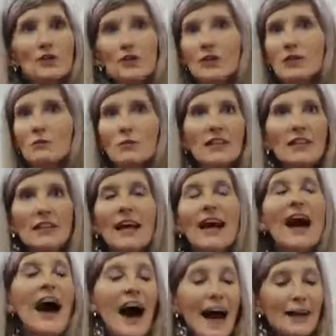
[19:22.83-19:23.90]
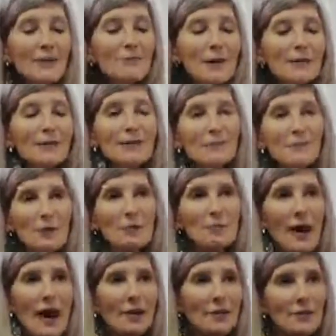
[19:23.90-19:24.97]
you can read it. I read this book
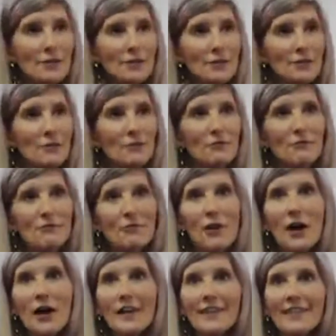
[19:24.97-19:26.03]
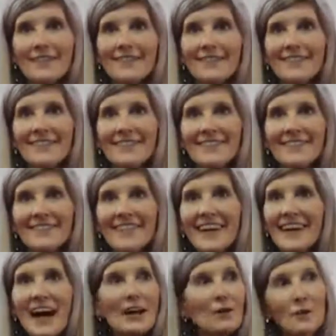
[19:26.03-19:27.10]
backwards to front.
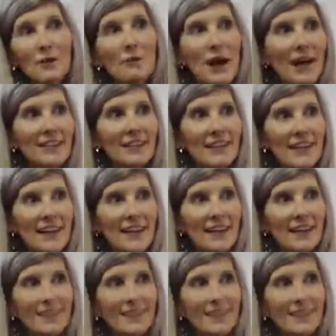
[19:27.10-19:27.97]
And I don't know why I did it,